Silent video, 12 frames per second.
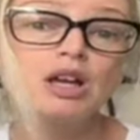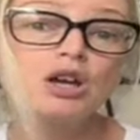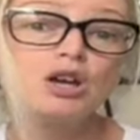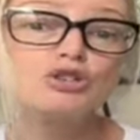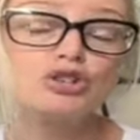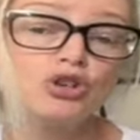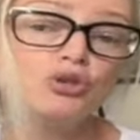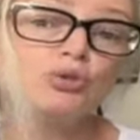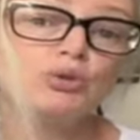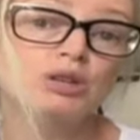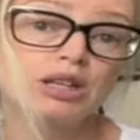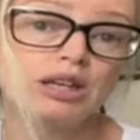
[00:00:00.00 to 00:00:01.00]
do you
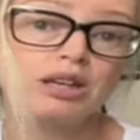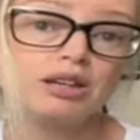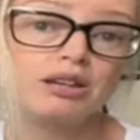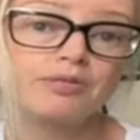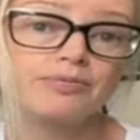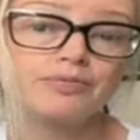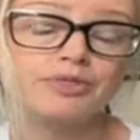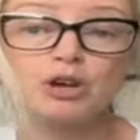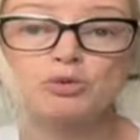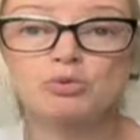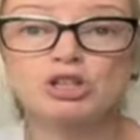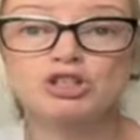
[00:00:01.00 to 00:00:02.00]
think that
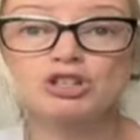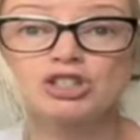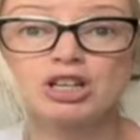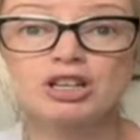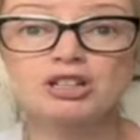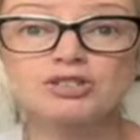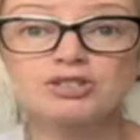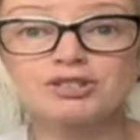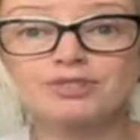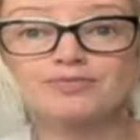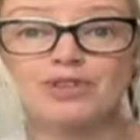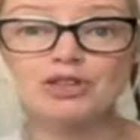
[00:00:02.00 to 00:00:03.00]
we should just,
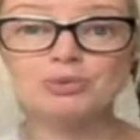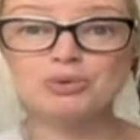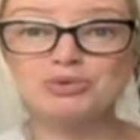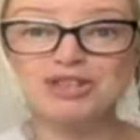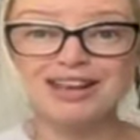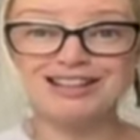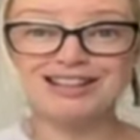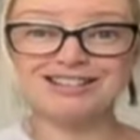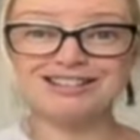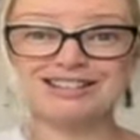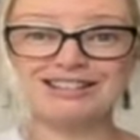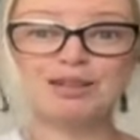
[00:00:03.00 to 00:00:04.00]
as we would say in
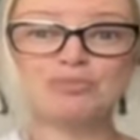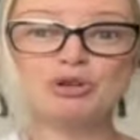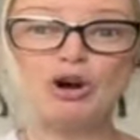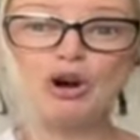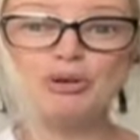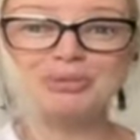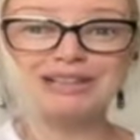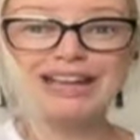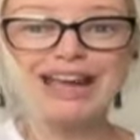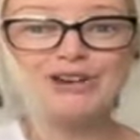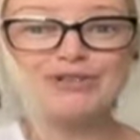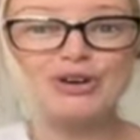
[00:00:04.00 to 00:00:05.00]
England, keep calm and
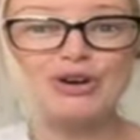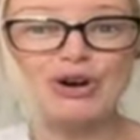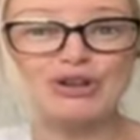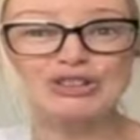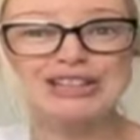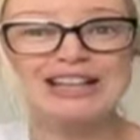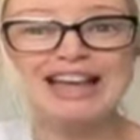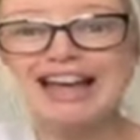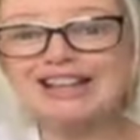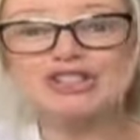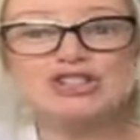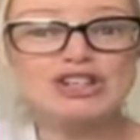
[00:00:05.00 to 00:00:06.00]
carry on
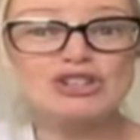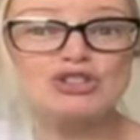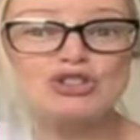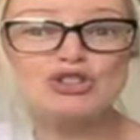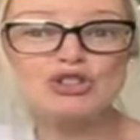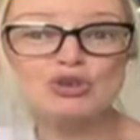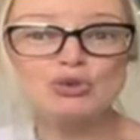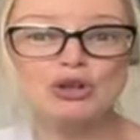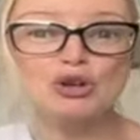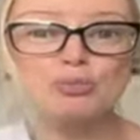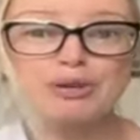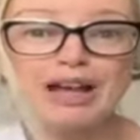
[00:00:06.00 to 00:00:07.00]
and just do an
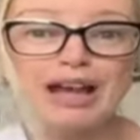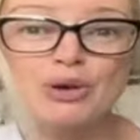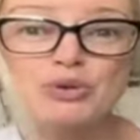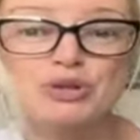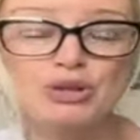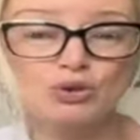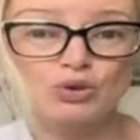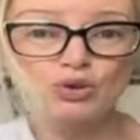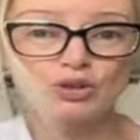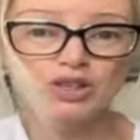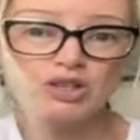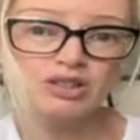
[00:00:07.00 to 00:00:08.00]
open house in
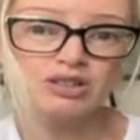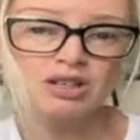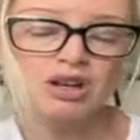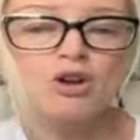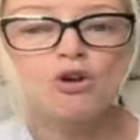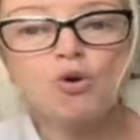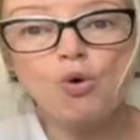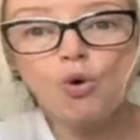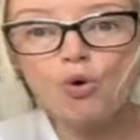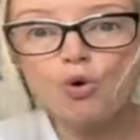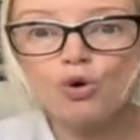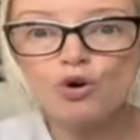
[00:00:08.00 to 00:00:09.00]
August?
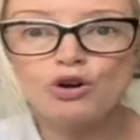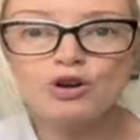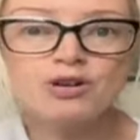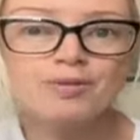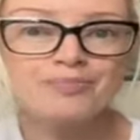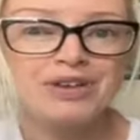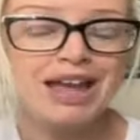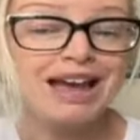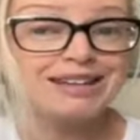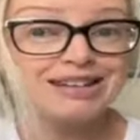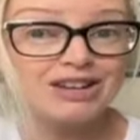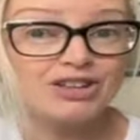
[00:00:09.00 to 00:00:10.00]
Or
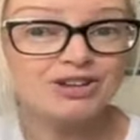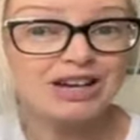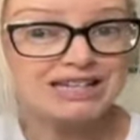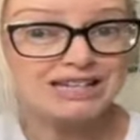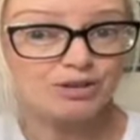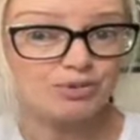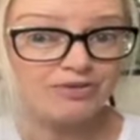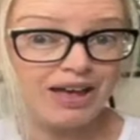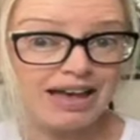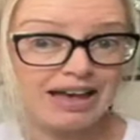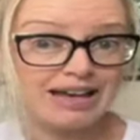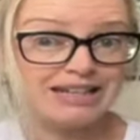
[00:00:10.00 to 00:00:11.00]
another idea we've
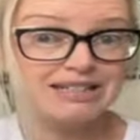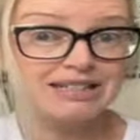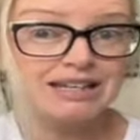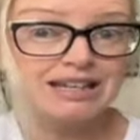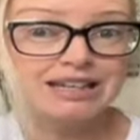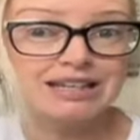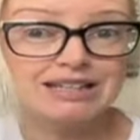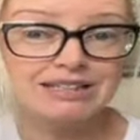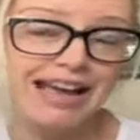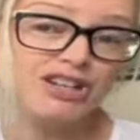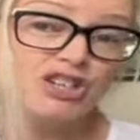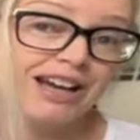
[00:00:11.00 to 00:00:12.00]
had is,
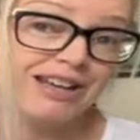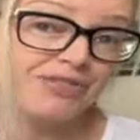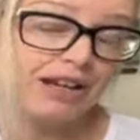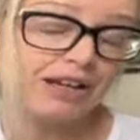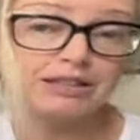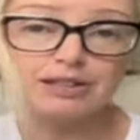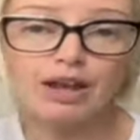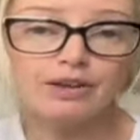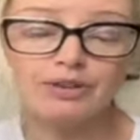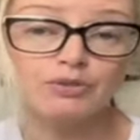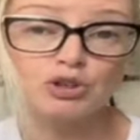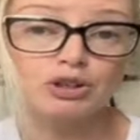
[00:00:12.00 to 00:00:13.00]
actually I've had, and I haven't
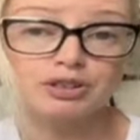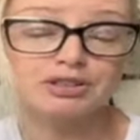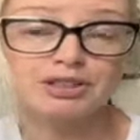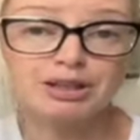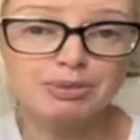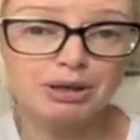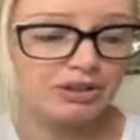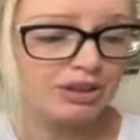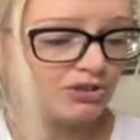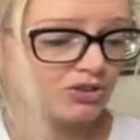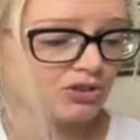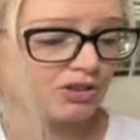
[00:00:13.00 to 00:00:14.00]
even talked to Sonny about
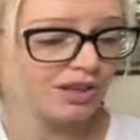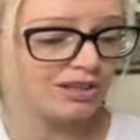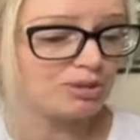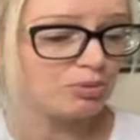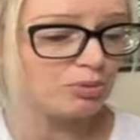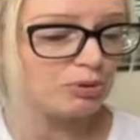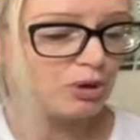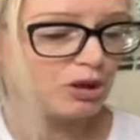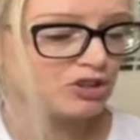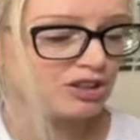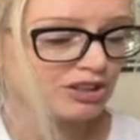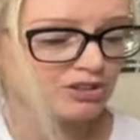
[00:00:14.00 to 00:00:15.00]
this, and he's probably
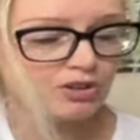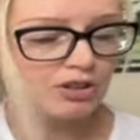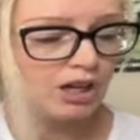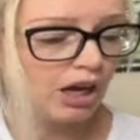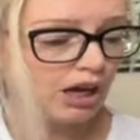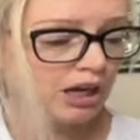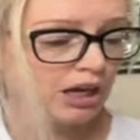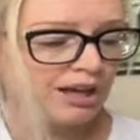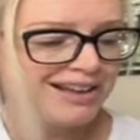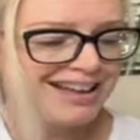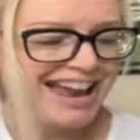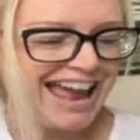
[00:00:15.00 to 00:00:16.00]
watching this going, huh?
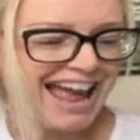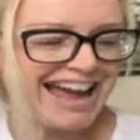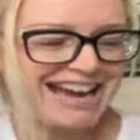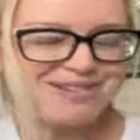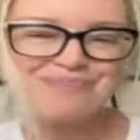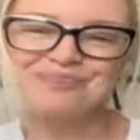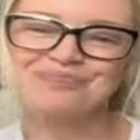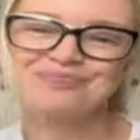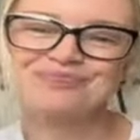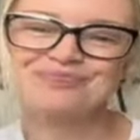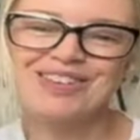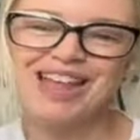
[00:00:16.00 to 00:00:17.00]

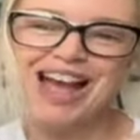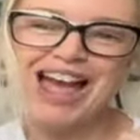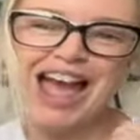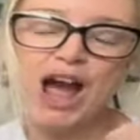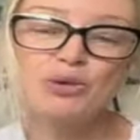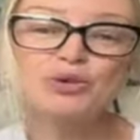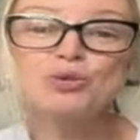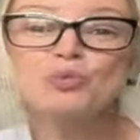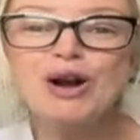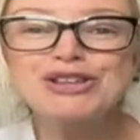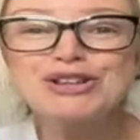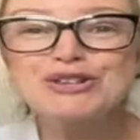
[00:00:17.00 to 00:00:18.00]
Our
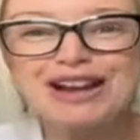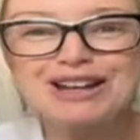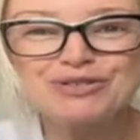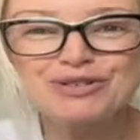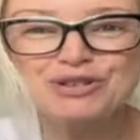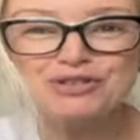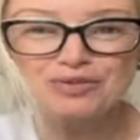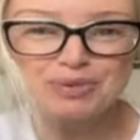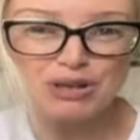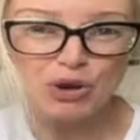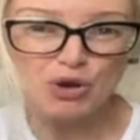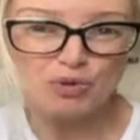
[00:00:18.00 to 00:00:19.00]
1 year anniversary of
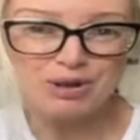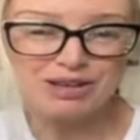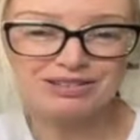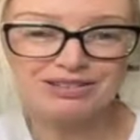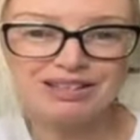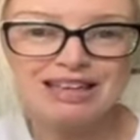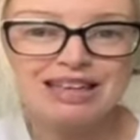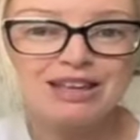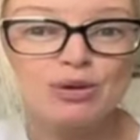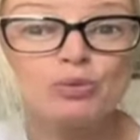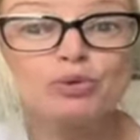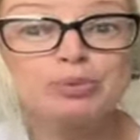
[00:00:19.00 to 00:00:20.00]
being open
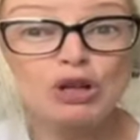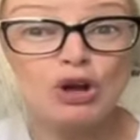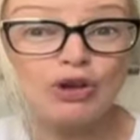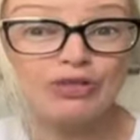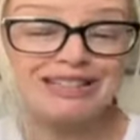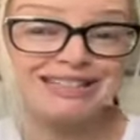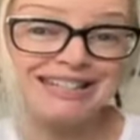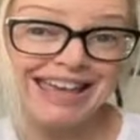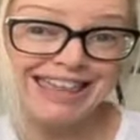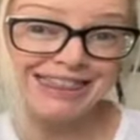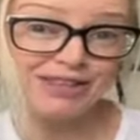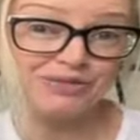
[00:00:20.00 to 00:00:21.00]
will be on the
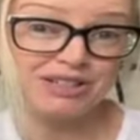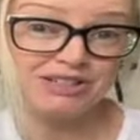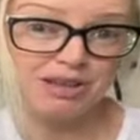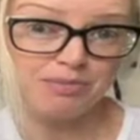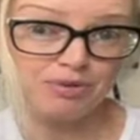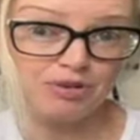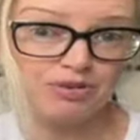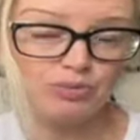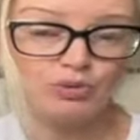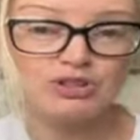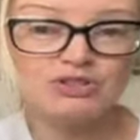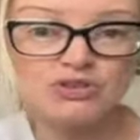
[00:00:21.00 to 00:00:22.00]
10th of December,
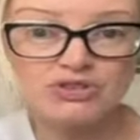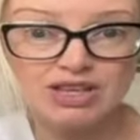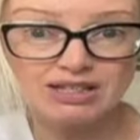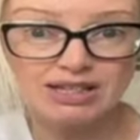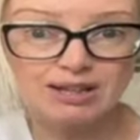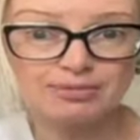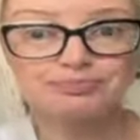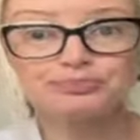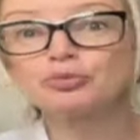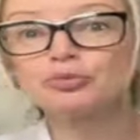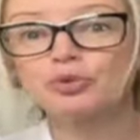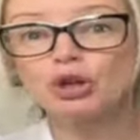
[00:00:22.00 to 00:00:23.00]
which is a Sunday.
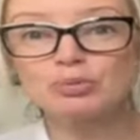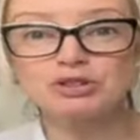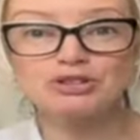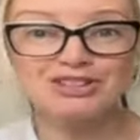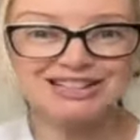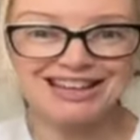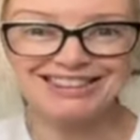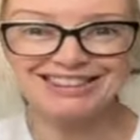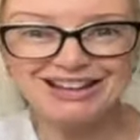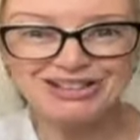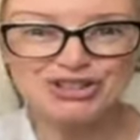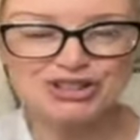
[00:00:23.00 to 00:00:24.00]
We opened on the 10th
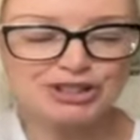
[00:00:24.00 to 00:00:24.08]
last year.